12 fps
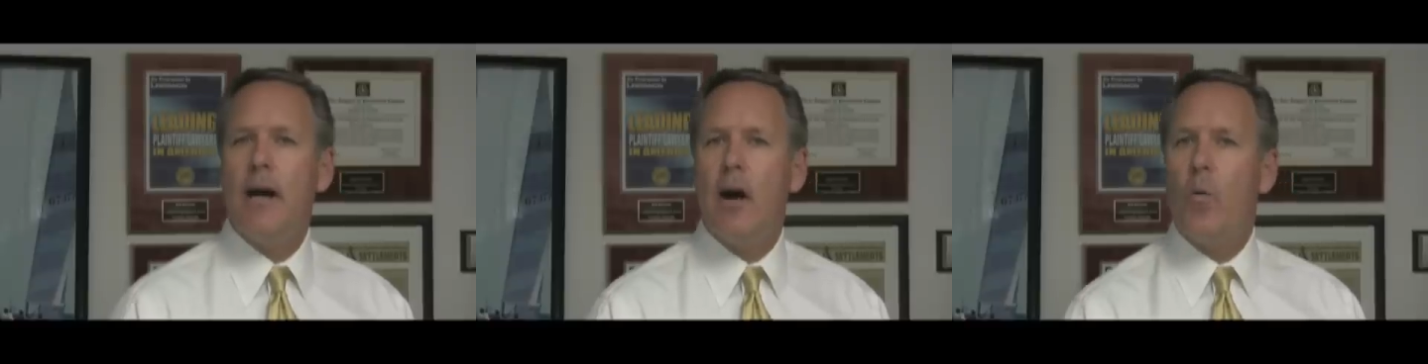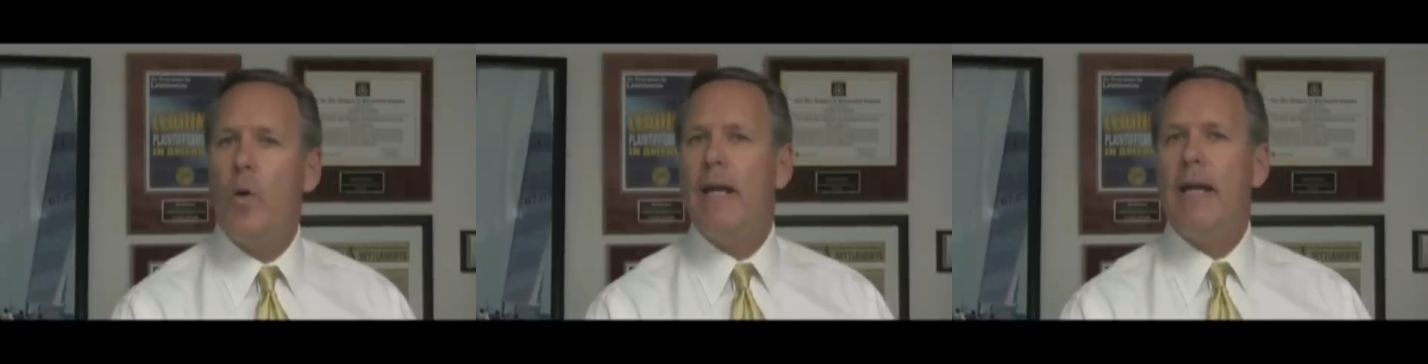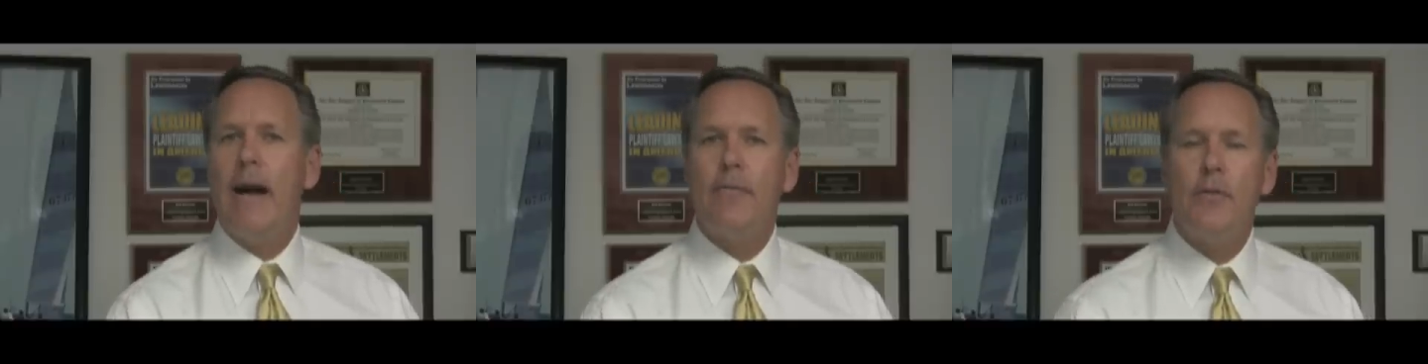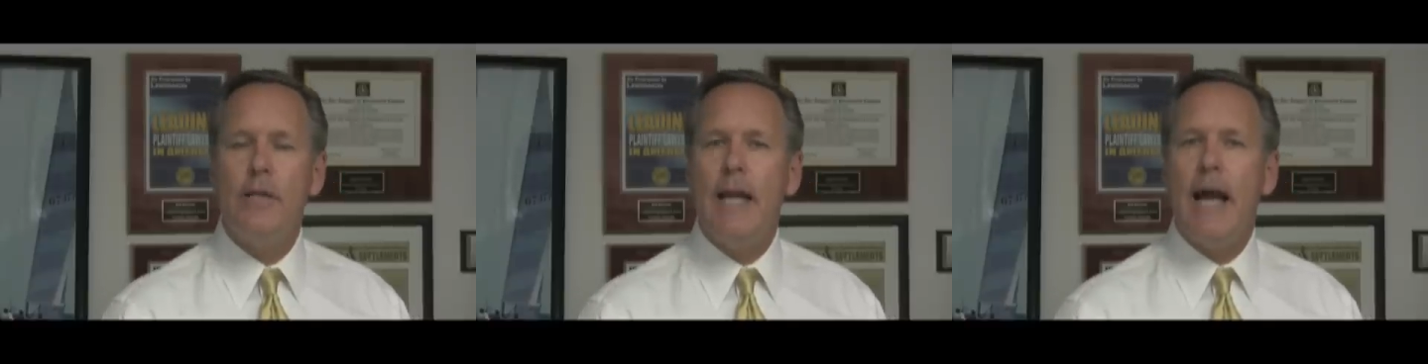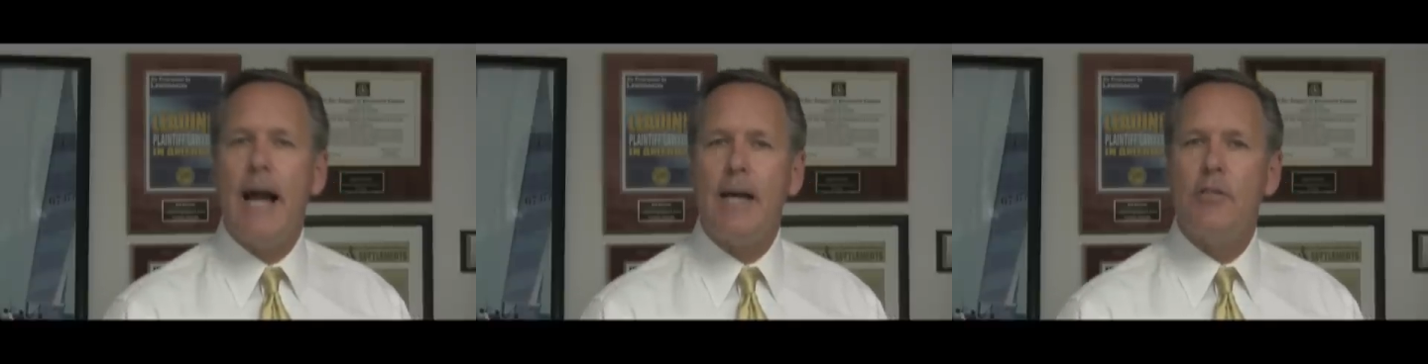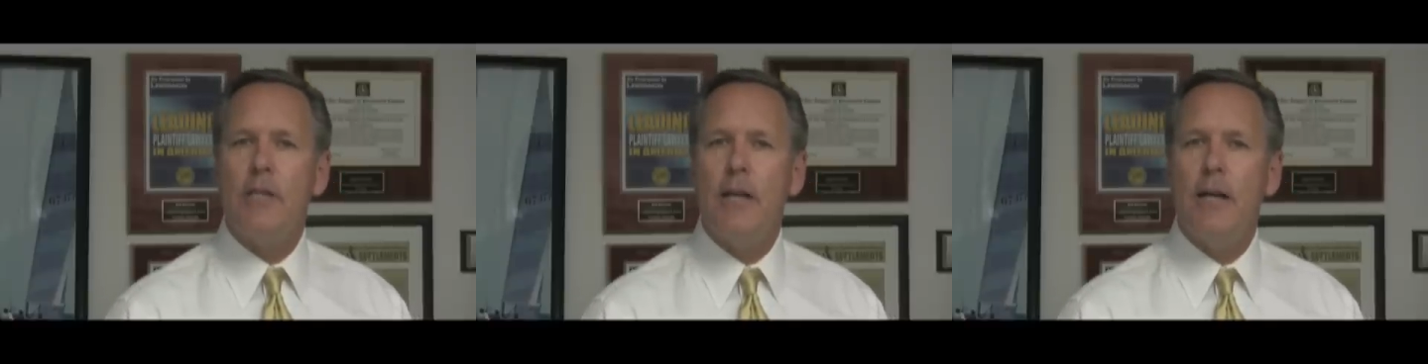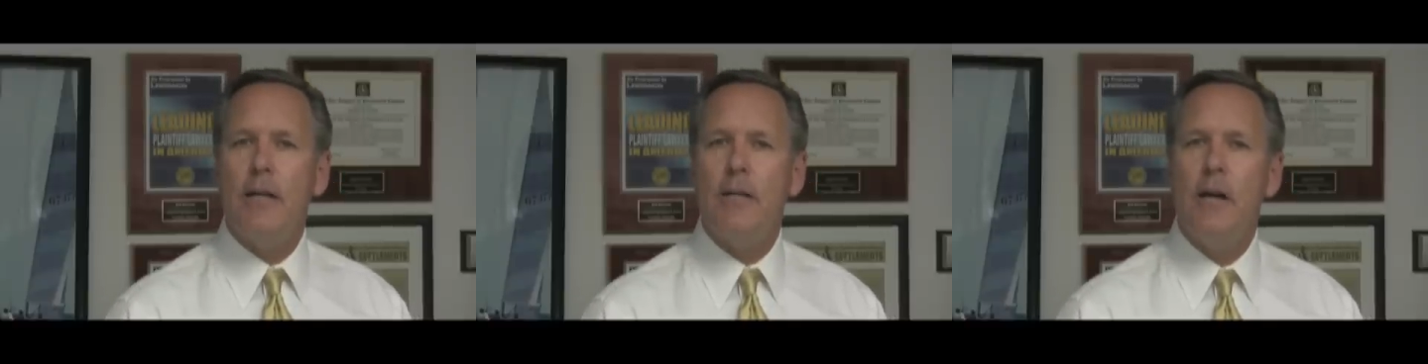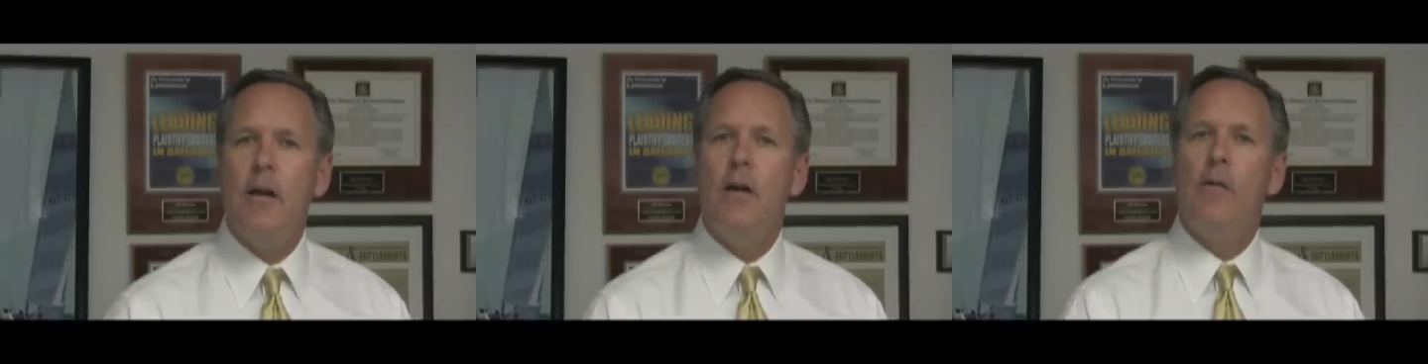a week after the accident
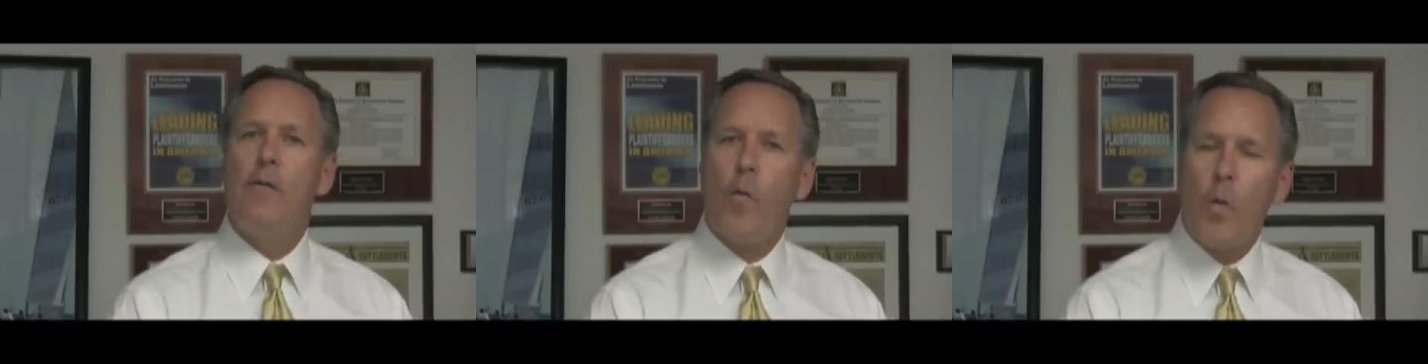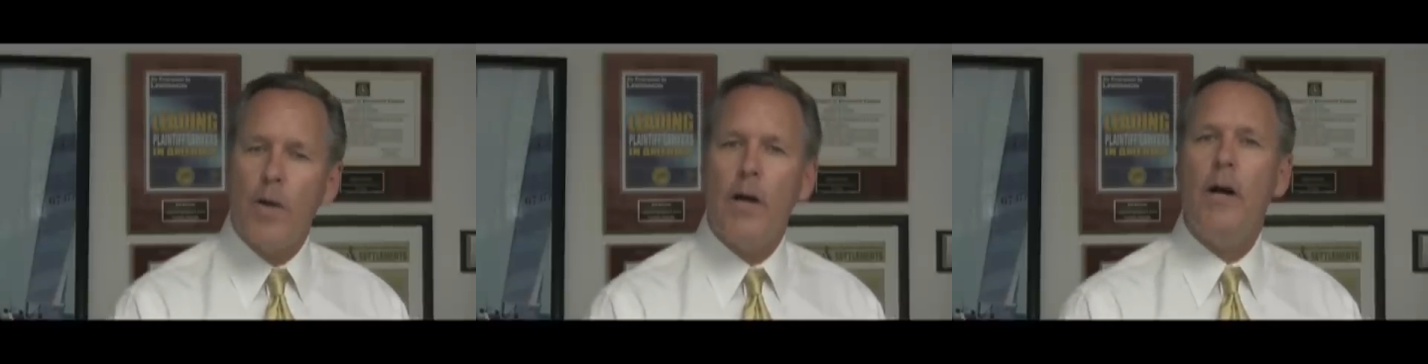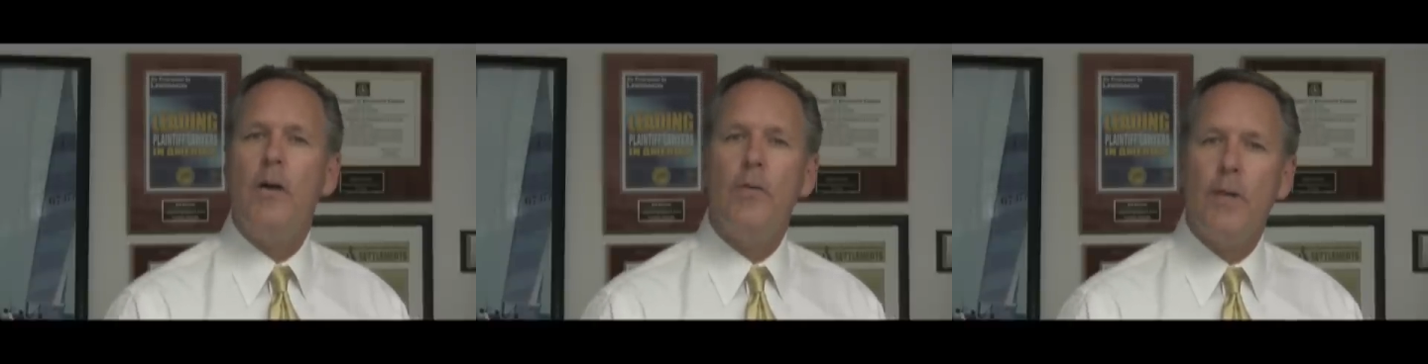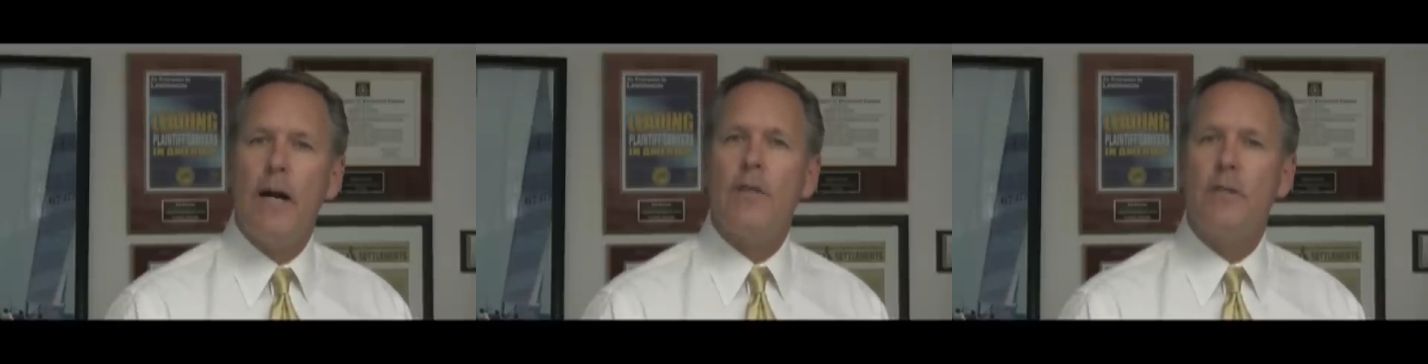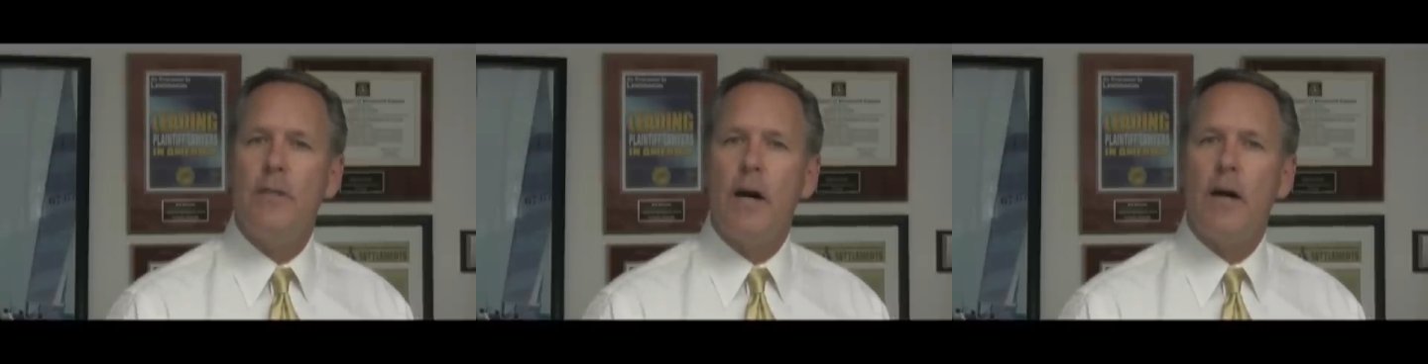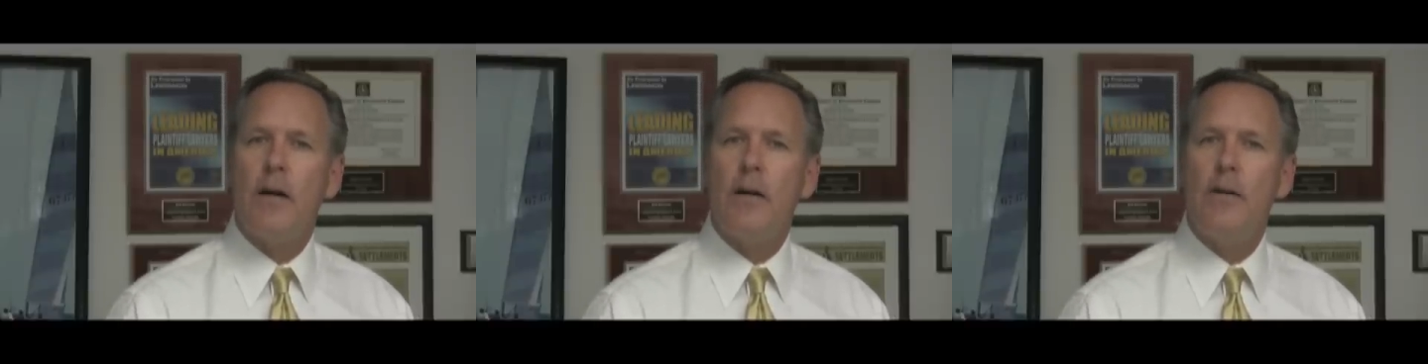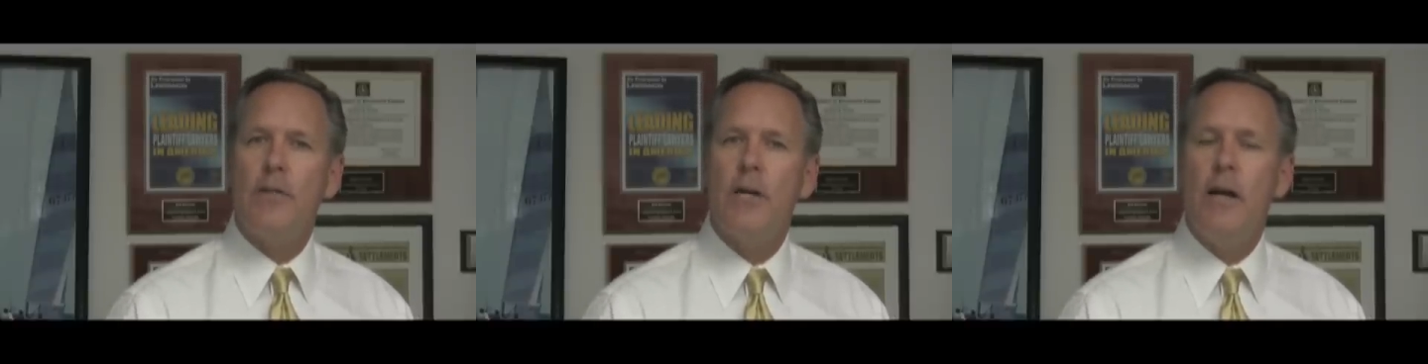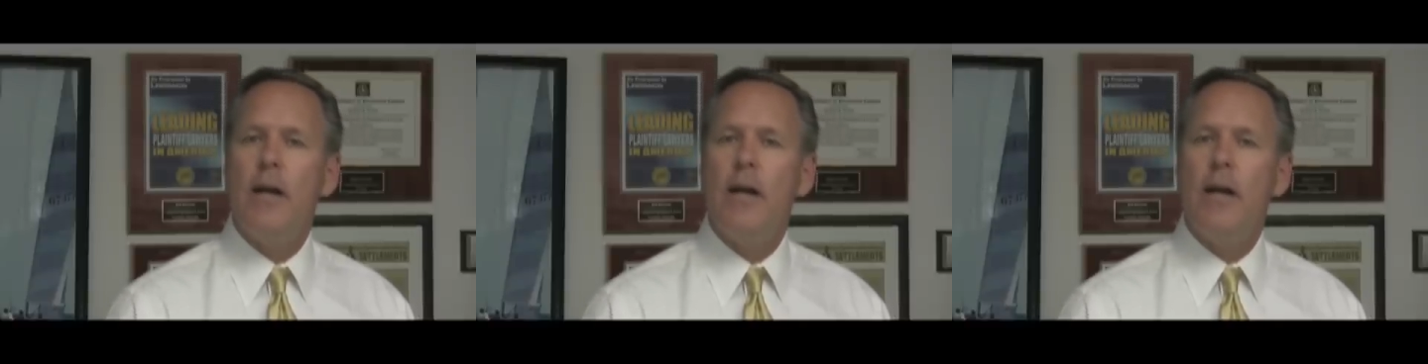for the $100,000,